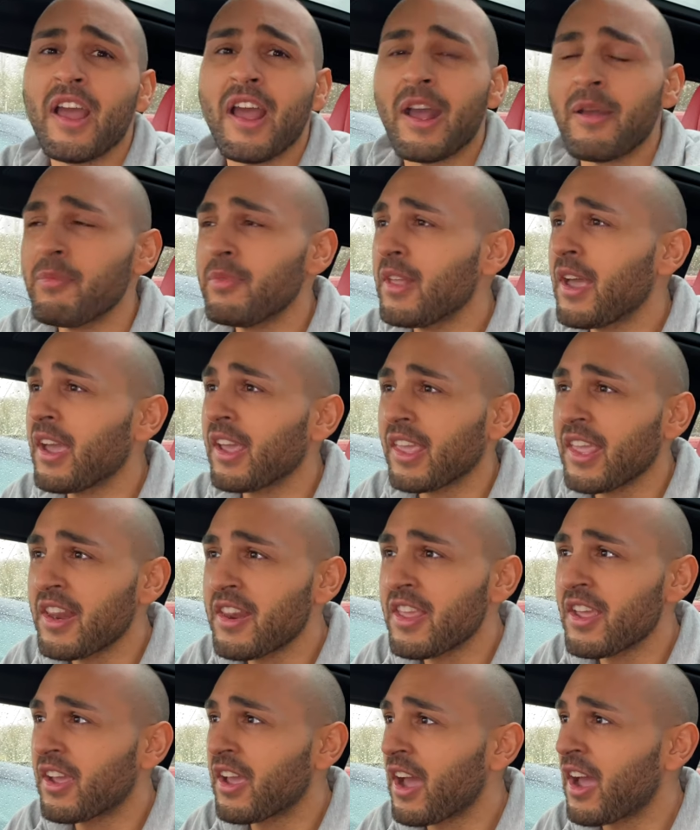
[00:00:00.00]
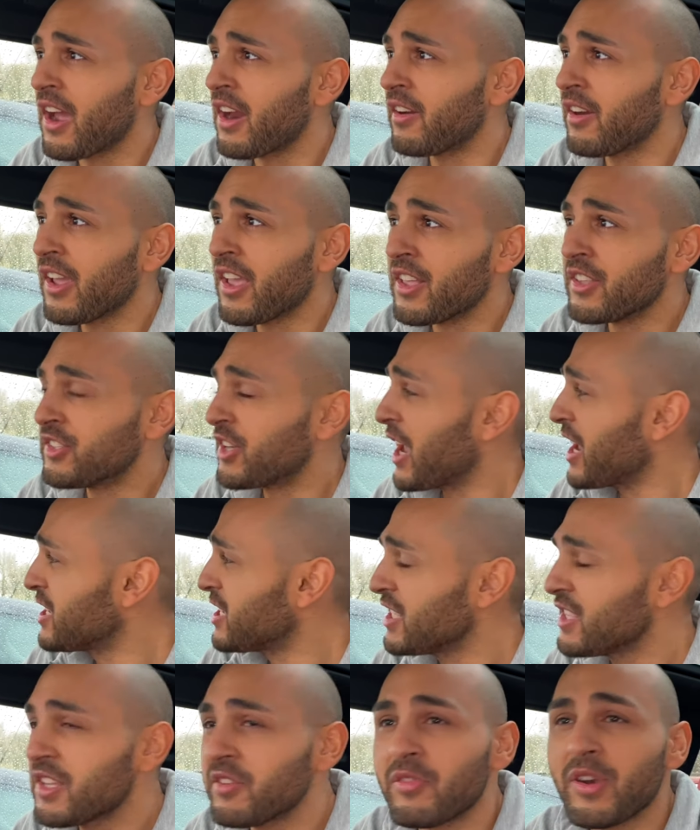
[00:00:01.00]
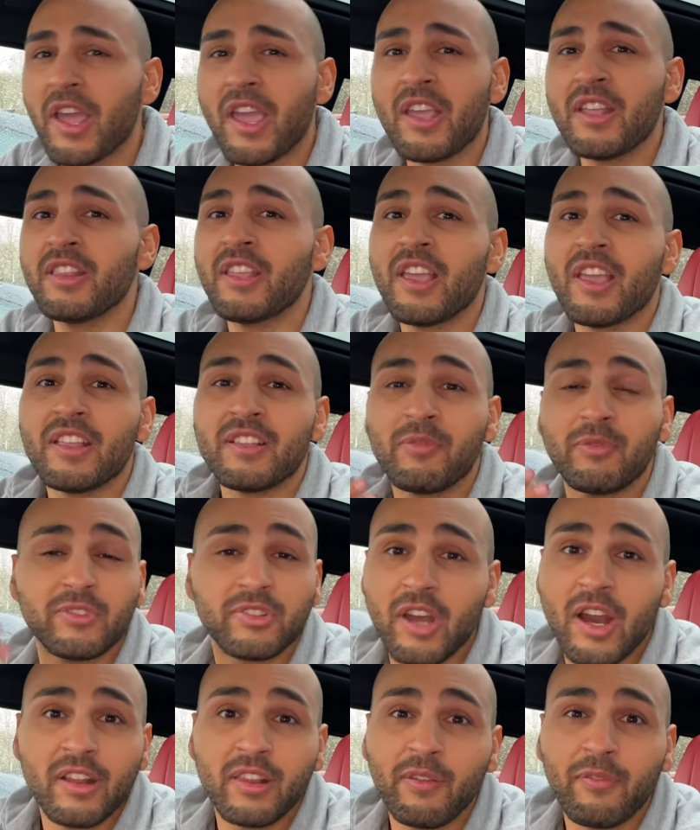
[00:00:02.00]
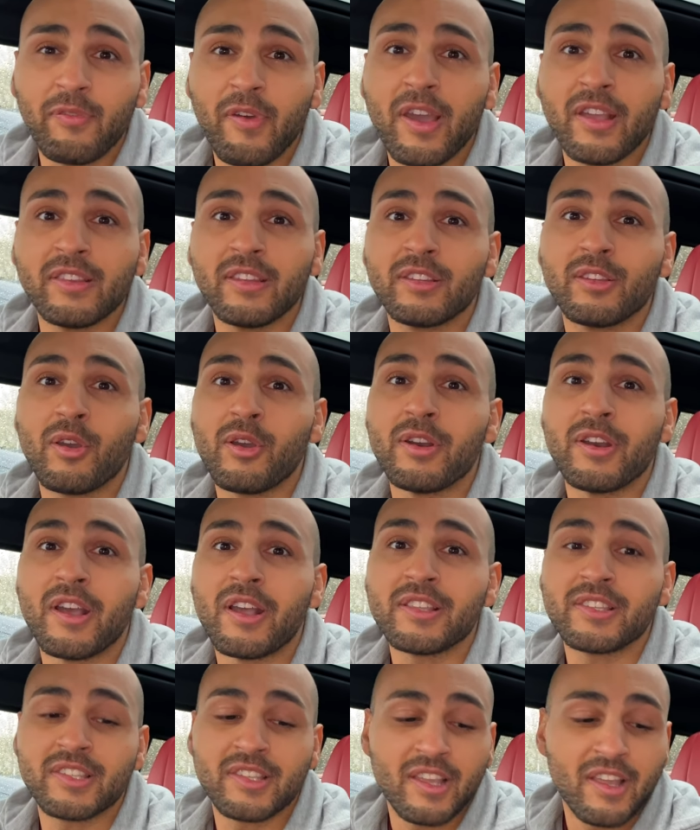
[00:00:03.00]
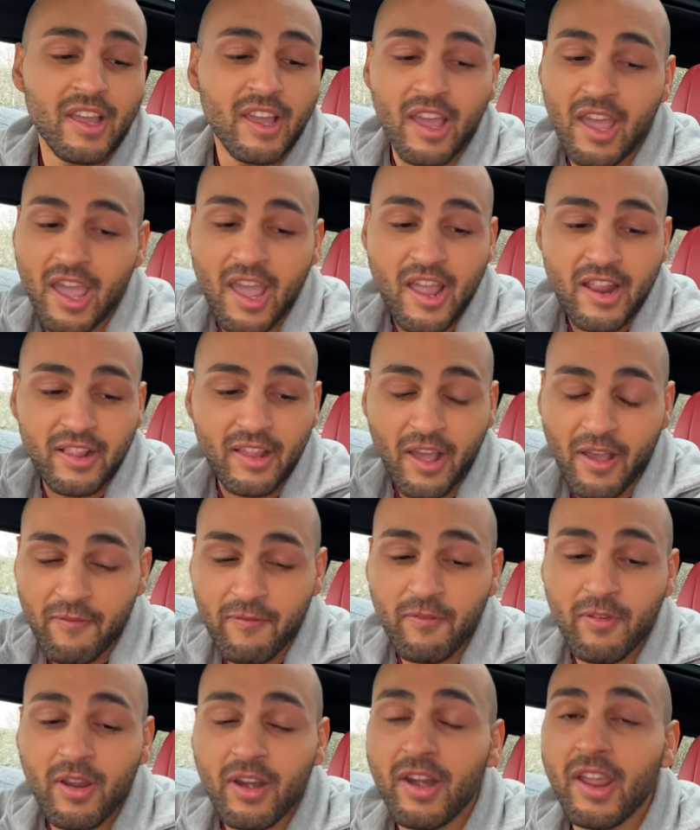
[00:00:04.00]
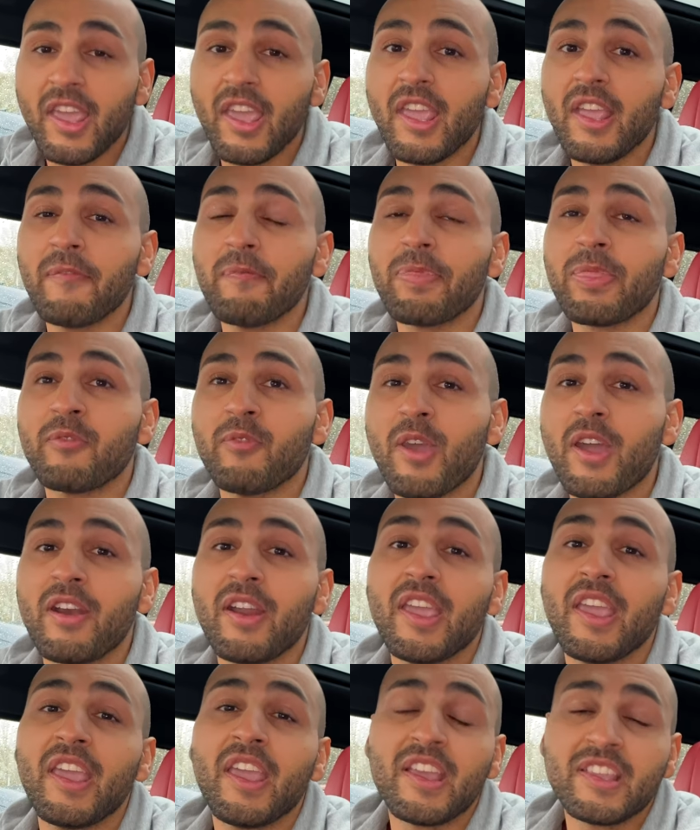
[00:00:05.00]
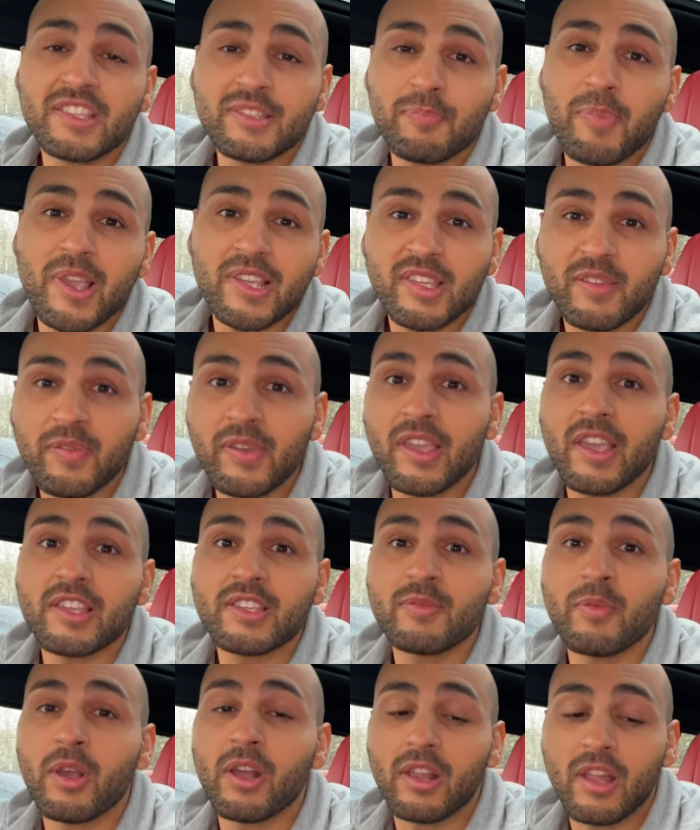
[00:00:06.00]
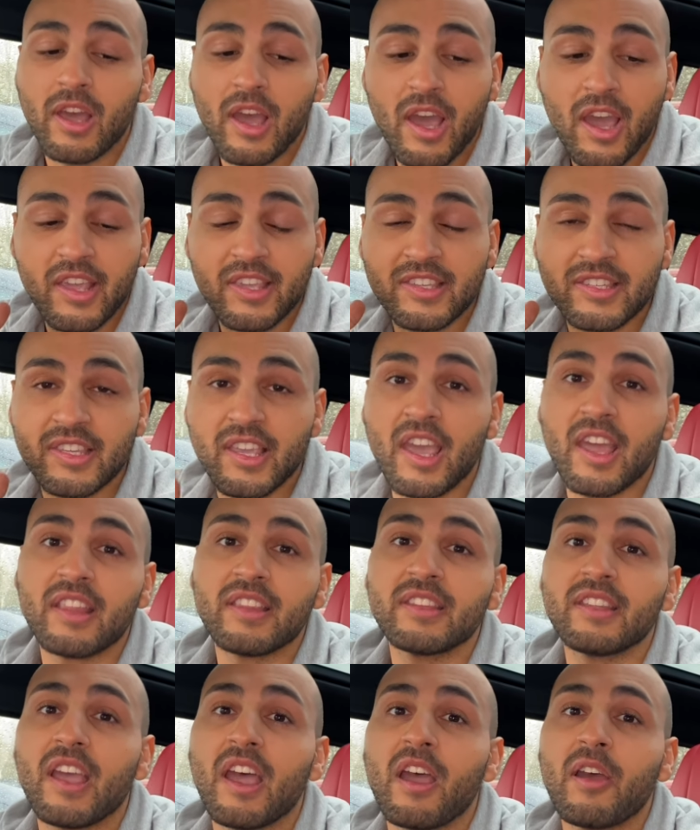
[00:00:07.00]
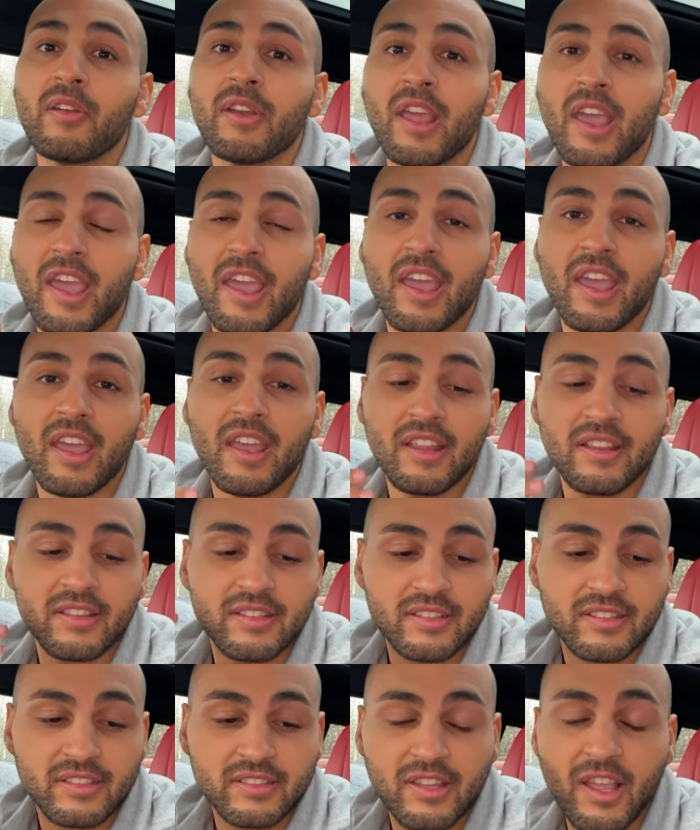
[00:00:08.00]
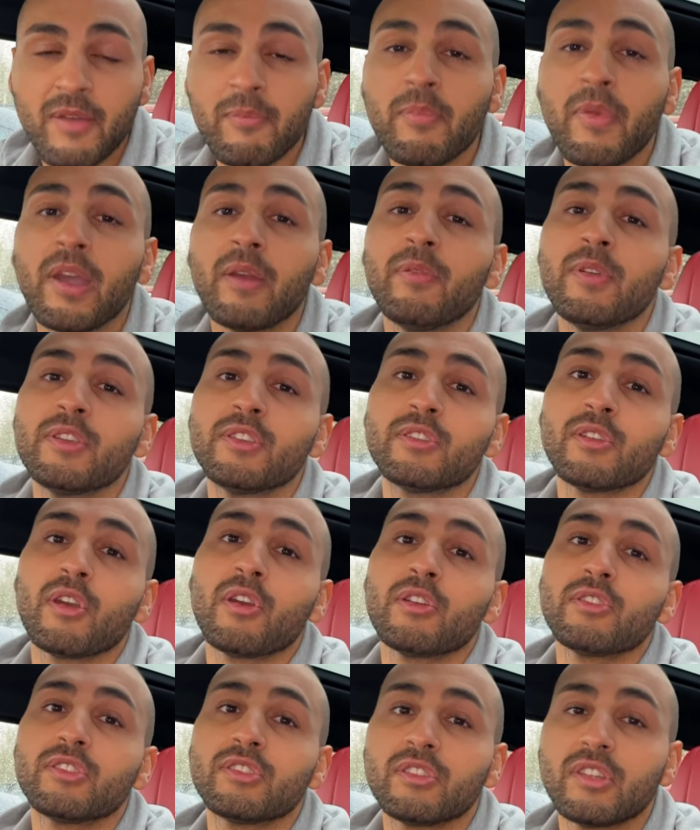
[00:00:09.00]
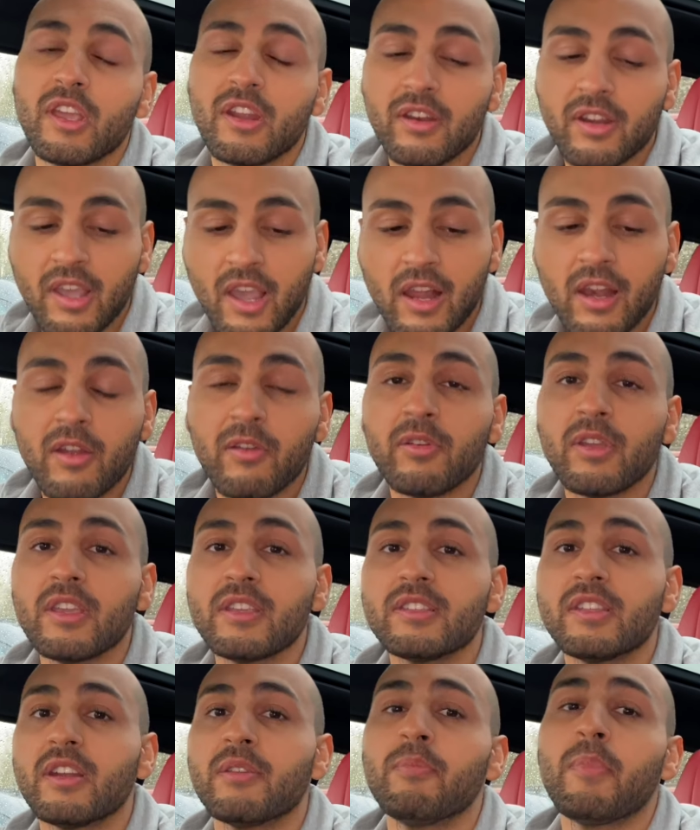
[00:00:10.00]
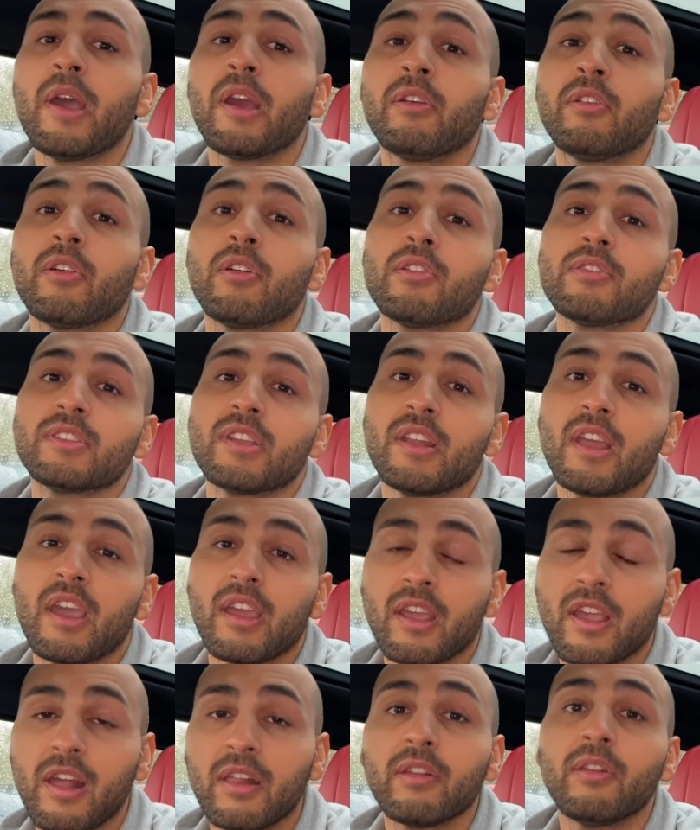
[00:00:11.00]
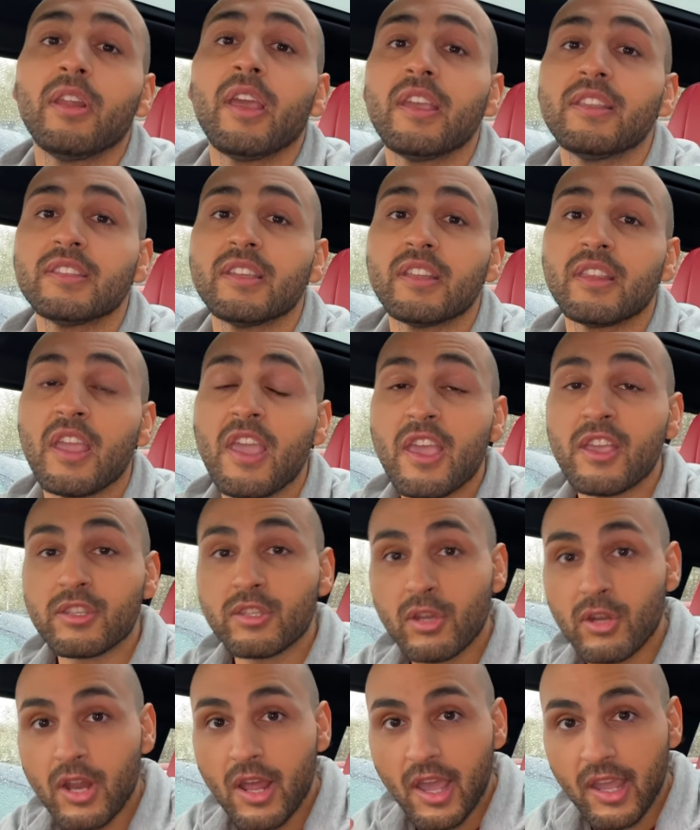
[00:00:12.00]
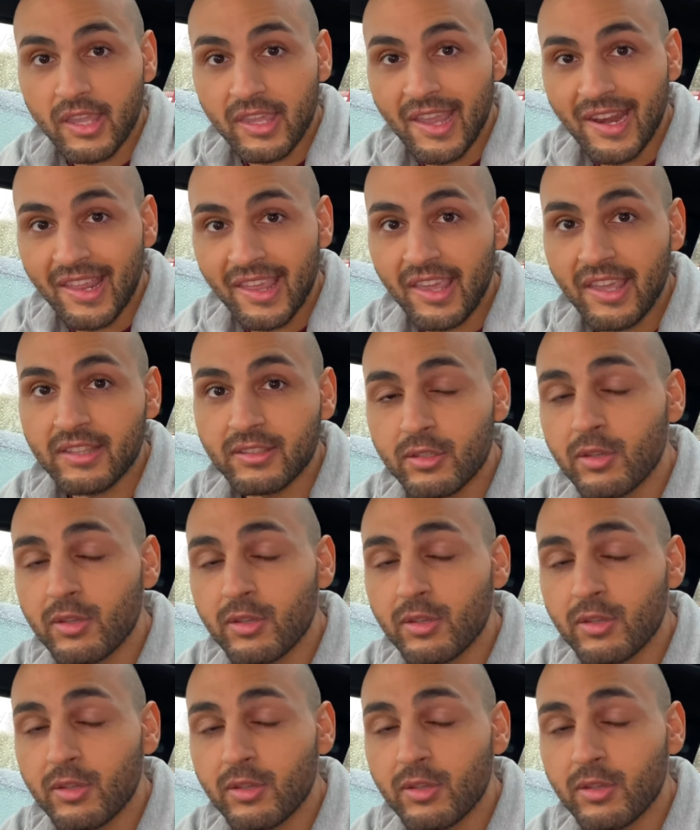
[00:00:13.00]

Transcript: I'm like in the car chasing the rain, trying to find the donuts, and I'm very specific as well. I sat down and done my research, their calories, their macros, and I calculated so that I can eat